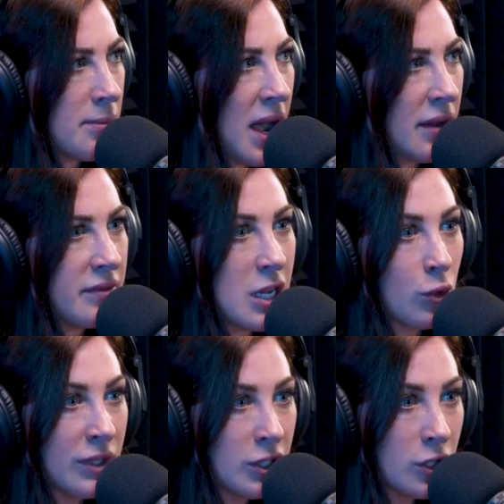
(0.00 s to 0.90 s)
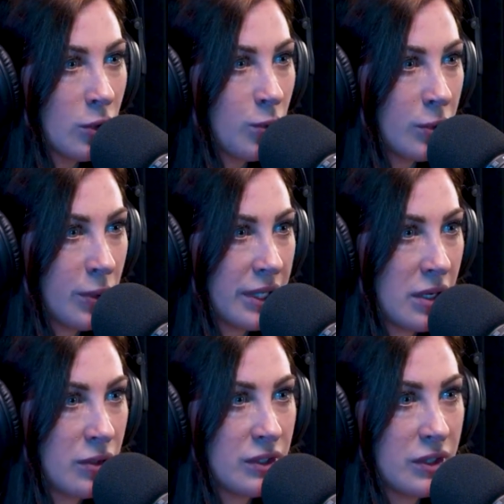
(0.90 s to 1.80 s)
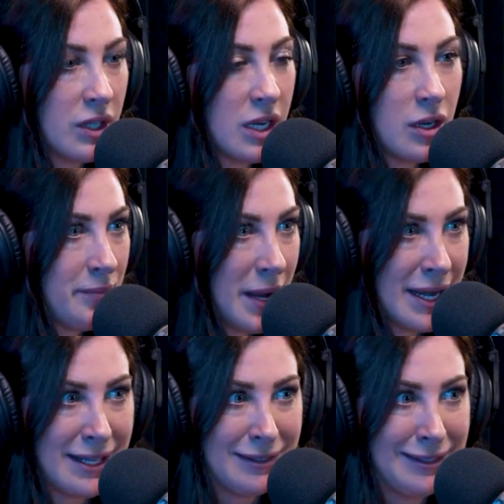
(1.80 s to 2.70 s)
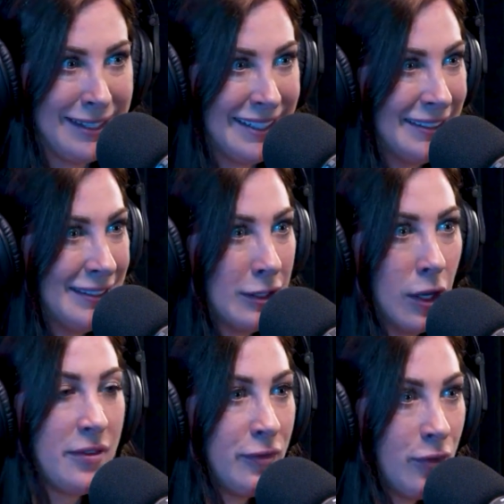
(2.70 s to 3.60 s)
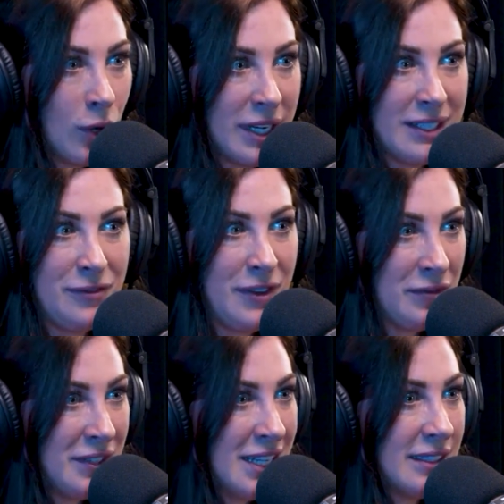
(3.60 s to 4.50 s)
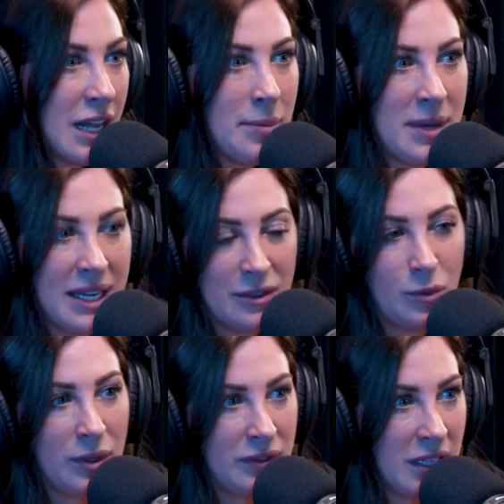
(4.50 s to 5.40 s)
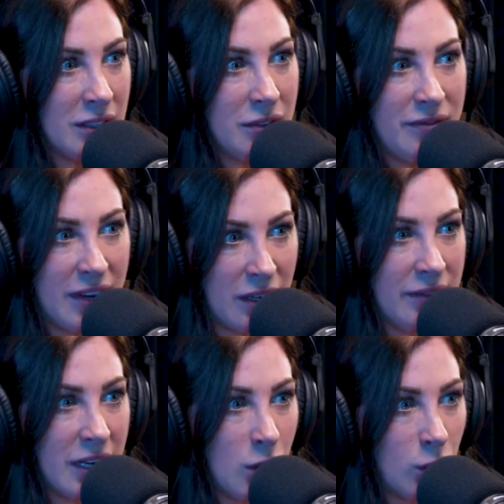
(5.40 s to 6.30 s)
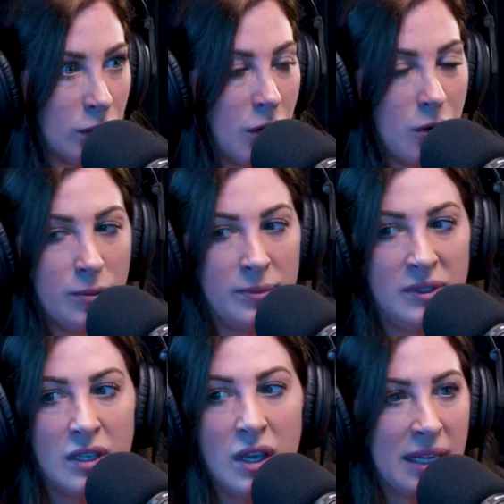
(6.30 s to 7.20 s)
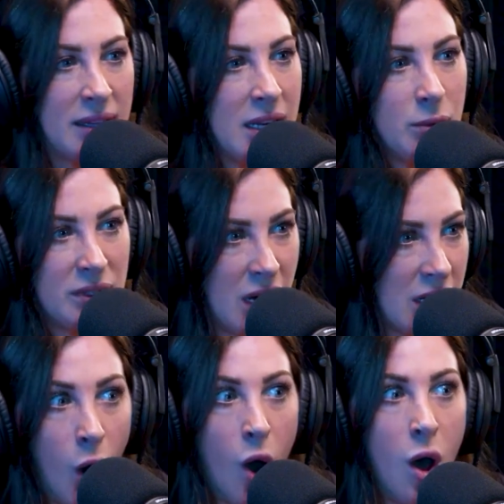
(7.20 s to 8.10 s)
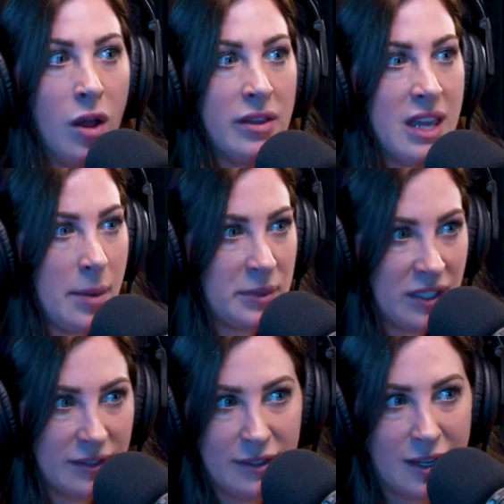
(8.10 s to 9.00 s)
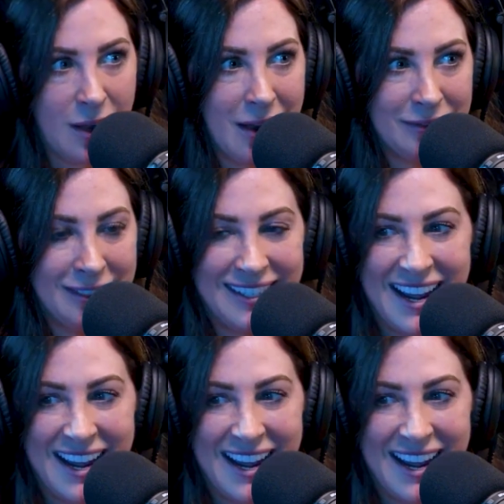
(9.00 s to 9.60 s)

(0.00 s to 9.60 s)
of them have the original wood windows that have been in since the 40s, 50s. I mean, we've done some very, very old homes. And back then it was all the options that you have